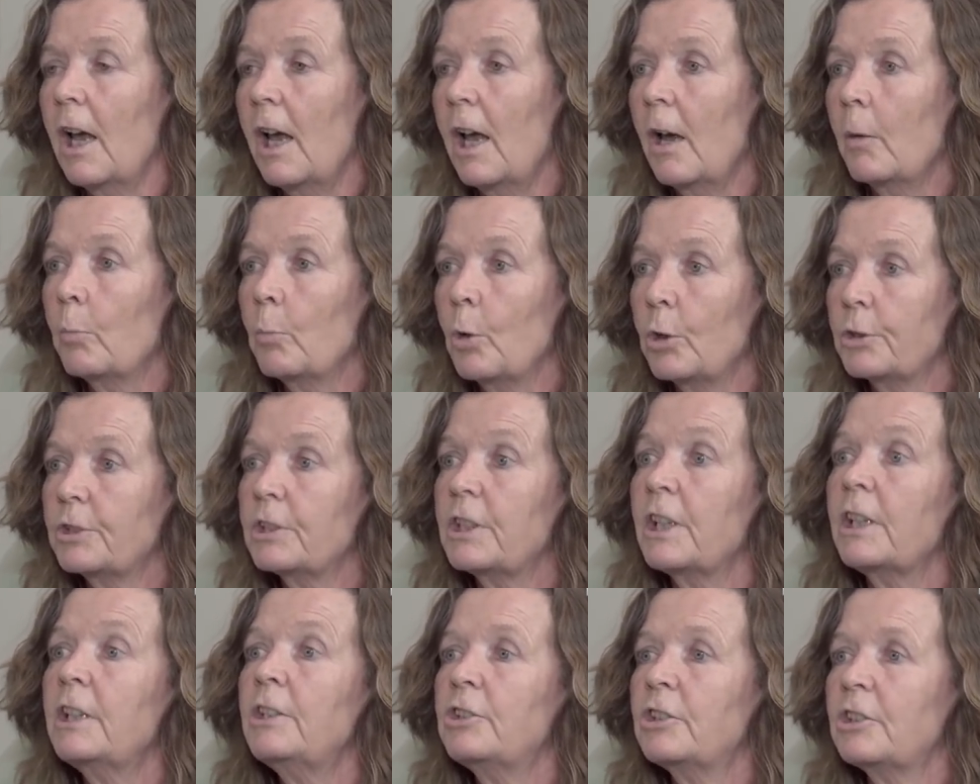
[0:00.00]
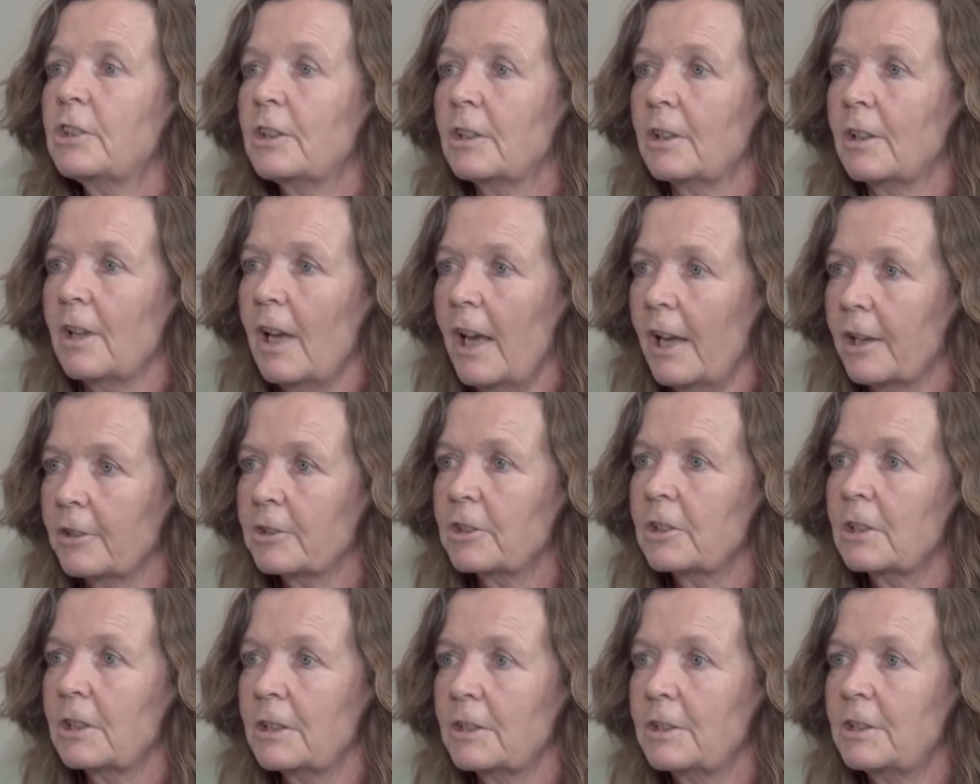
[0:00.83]
And what teaching
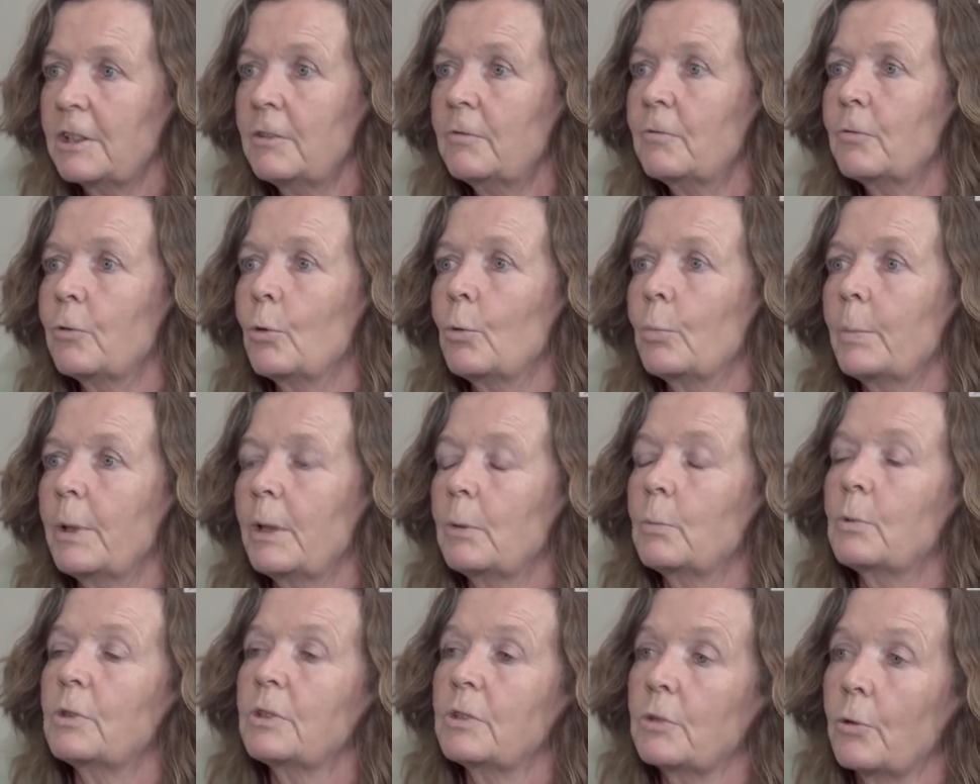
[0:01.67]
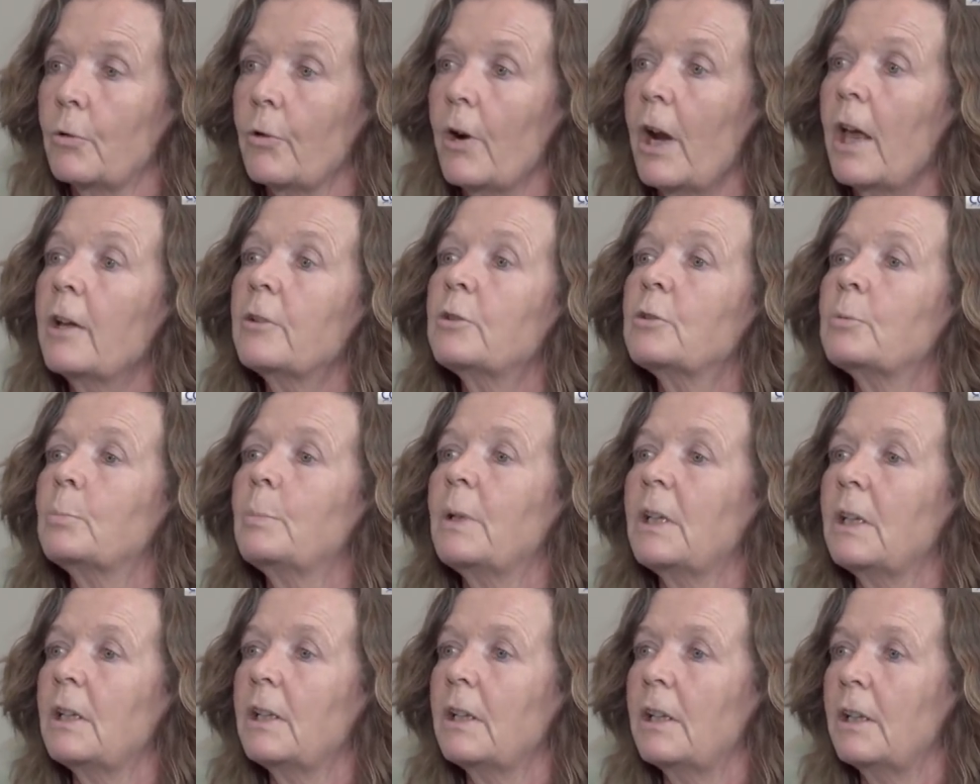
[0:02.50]
actually did for me was ground
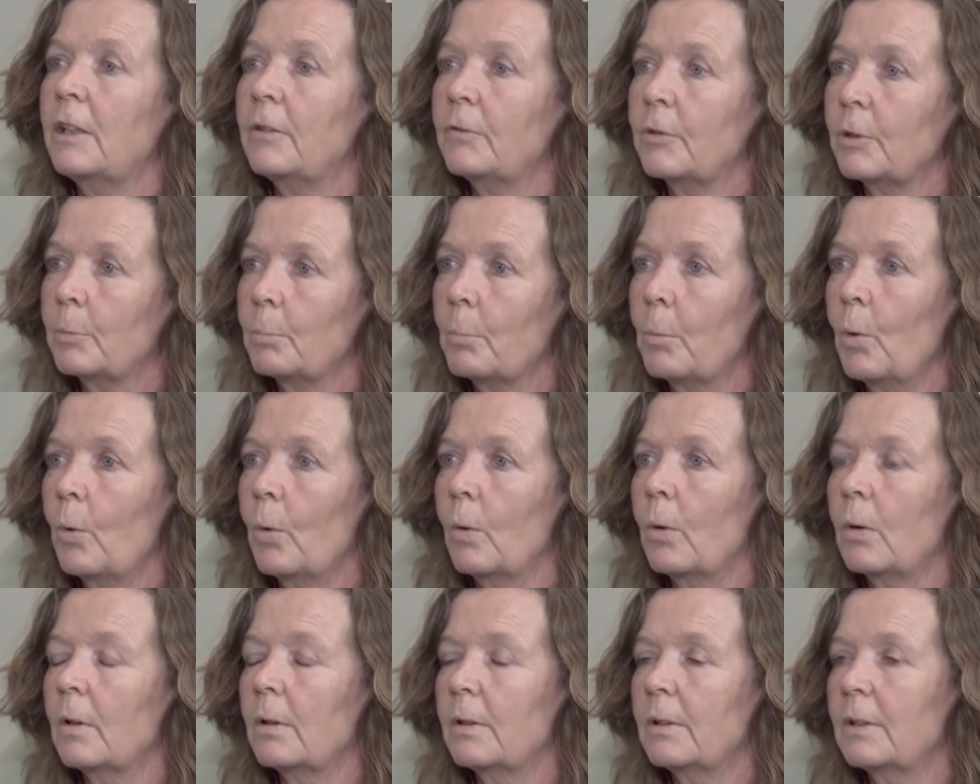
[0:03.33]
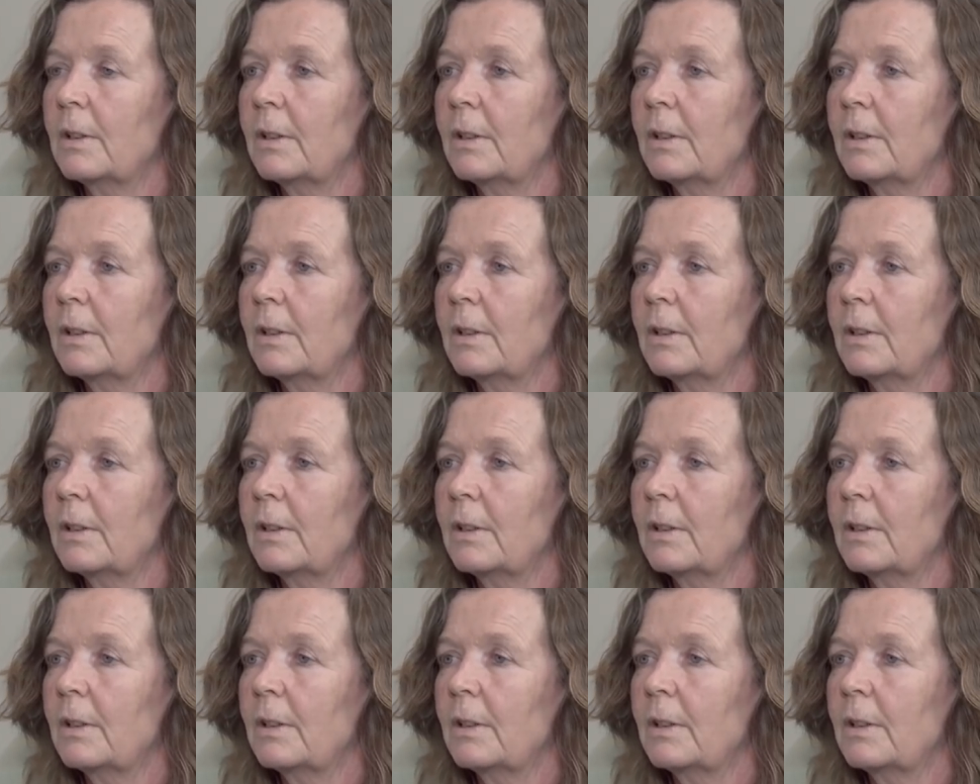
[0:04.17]
me even more.